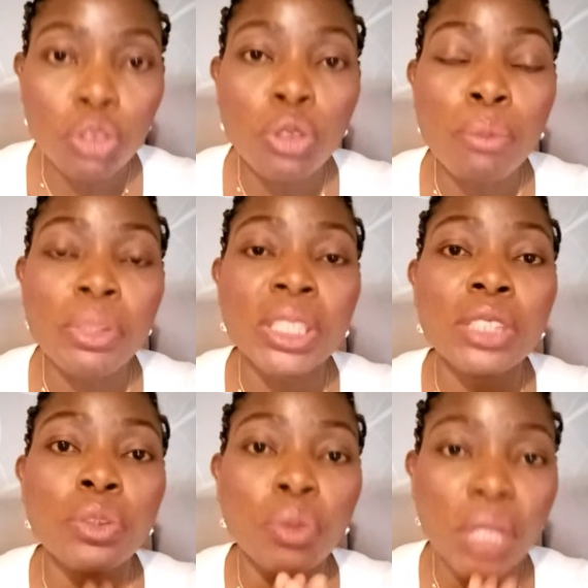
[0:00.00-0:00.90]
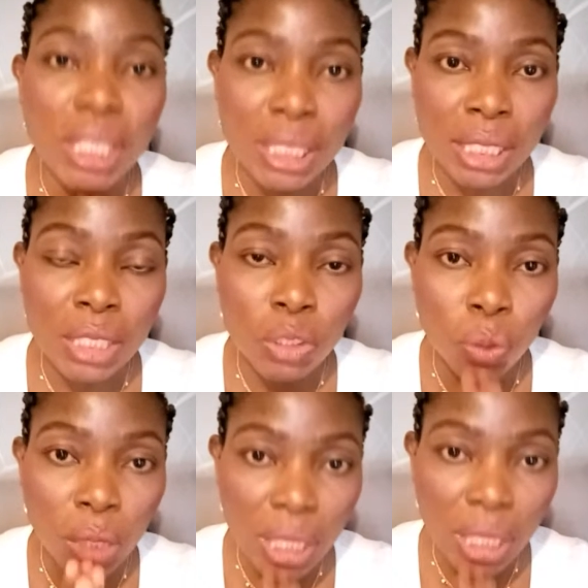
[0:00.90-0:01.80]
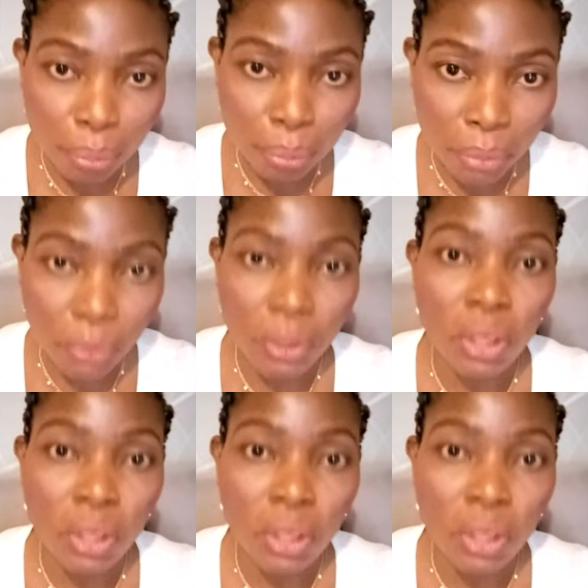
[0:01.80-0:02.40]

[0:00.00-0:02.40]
Nobody go eat your labor.